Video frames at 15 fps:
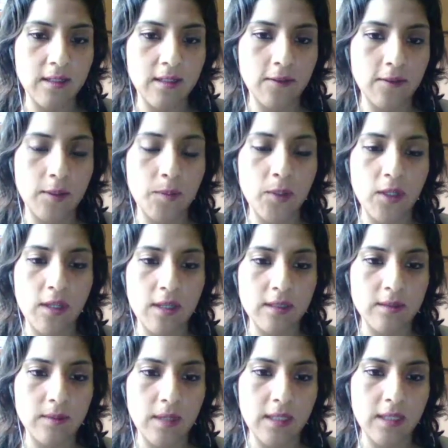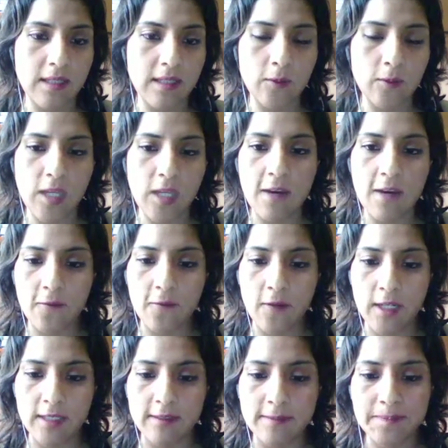of the projects that we have
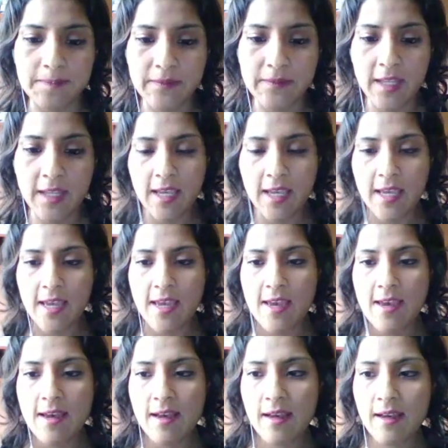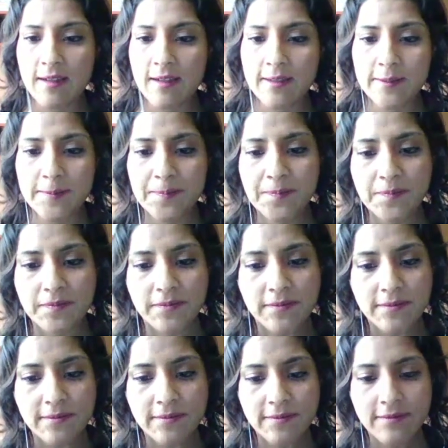run. And
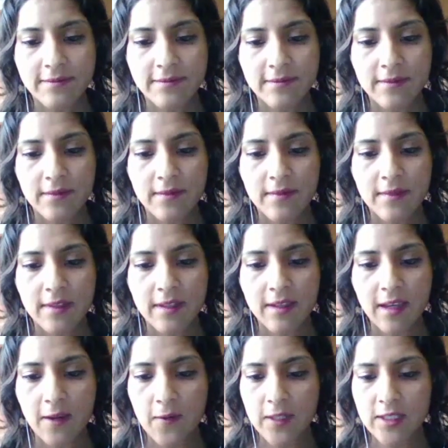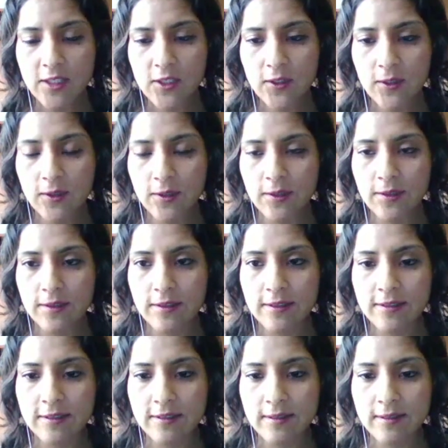I want to